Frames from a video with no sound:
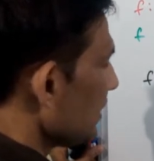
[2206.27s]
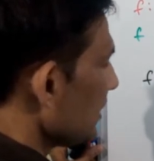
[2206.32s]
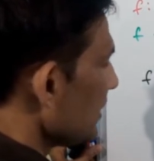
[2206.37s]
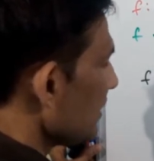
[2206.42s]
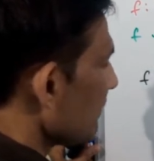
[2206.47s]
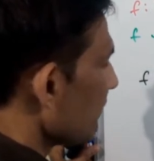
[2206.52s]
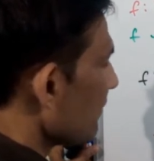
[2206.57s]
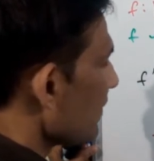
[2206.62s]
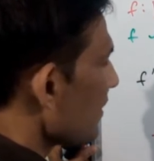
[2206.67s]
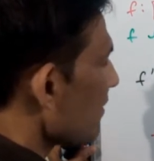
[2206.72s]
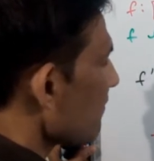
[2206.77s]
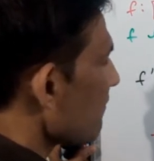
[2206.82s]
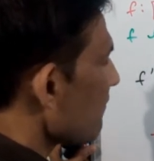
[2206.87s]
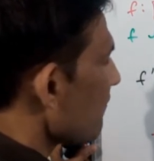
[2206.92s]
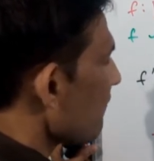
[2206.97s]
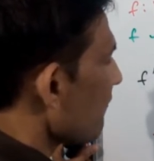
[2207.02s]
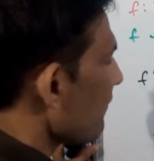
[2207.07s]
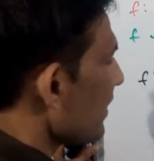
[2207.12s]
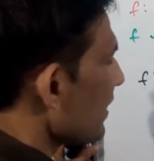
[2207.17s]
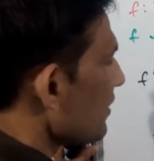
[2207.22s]
f of
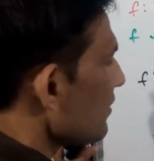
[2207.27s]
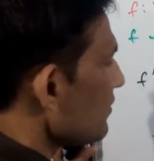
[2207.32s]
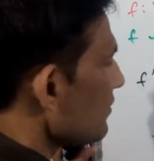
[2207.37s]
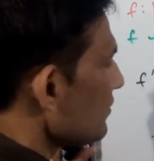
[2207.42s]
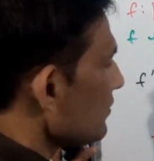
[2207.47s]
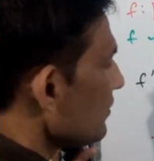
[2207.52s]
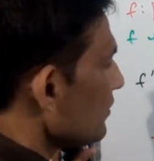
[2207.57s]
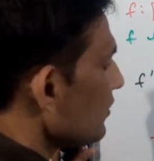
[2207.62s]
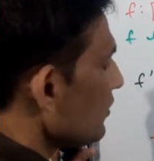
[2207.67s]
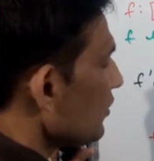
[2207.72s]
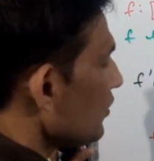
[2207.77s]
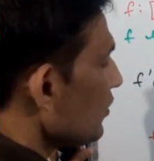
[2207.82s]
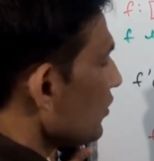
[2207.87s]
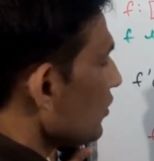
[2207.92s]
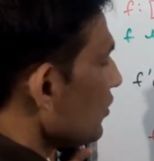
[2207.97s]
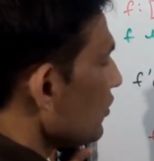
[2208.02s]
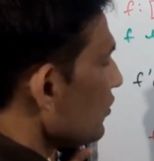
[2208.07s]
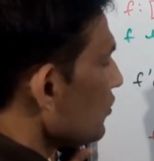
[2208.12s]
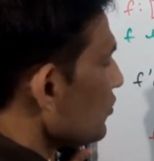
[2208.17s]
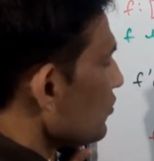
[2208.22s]
5
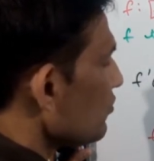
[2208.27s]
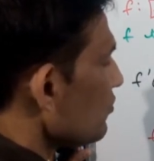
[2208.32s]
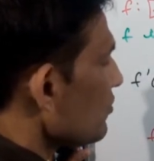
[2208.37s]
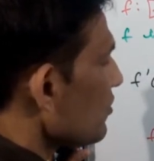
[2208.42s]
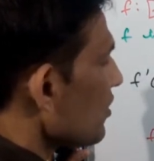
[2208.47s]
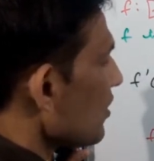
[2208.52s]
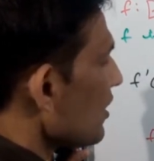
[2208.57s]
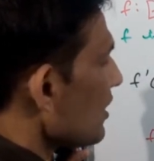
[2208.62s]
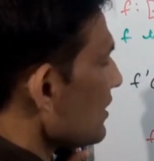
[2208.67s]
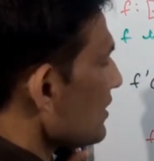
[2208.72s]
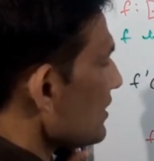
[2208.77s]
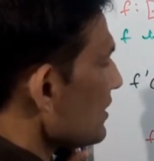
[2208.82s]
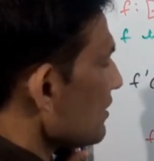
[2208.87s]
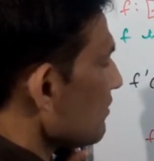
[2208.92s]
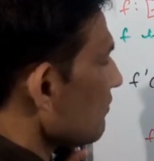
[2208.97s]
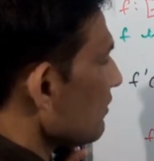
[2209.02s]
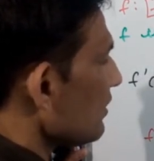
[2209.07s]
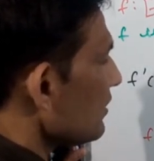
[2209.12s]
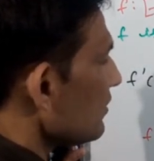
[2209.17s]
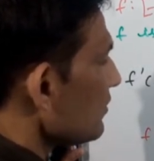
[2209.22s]
should not
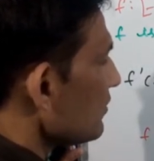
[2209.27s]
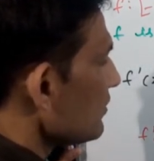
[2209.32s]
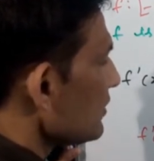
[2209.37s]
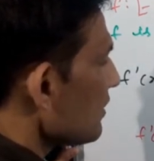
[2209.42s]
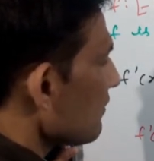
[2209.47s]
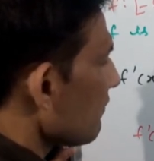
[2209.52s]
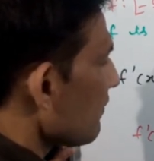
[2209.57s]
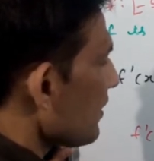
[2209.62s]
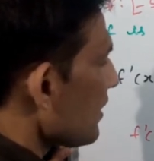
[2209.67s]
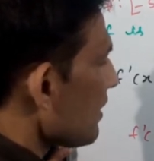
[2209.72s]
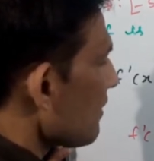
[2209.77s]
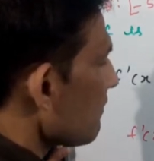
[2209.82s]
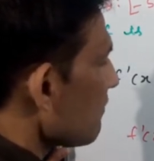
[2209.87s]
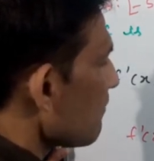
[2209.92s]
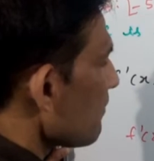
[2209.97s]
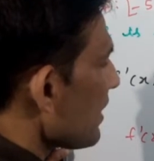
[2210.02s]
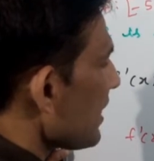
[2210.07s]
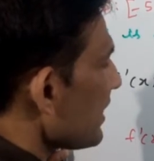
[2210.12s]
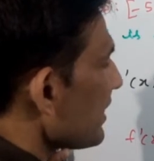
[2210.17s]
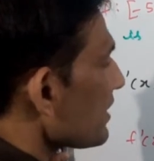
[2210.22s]
equal to f of
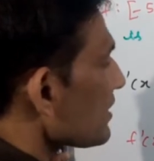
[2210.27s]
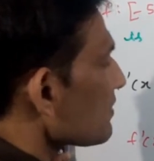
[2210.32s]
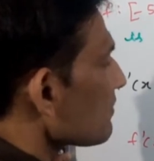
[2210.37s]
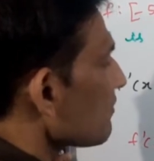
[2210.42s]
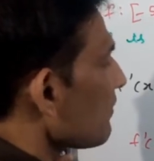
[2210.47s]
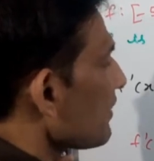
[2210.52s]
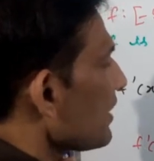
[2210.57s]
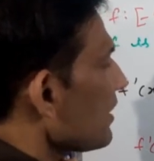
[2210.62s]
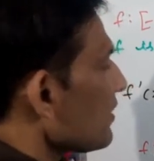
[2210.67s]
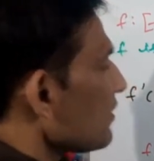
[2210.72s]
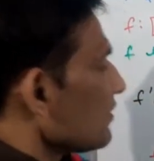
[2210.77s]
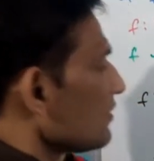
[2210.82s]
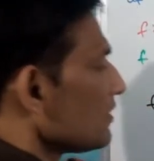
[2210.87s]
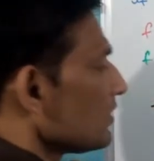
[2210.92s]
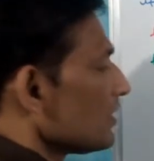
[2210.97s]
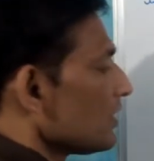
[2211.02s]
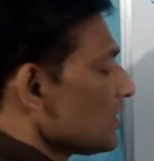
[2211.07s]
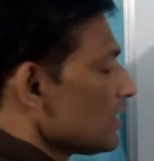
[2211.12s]
minus 5.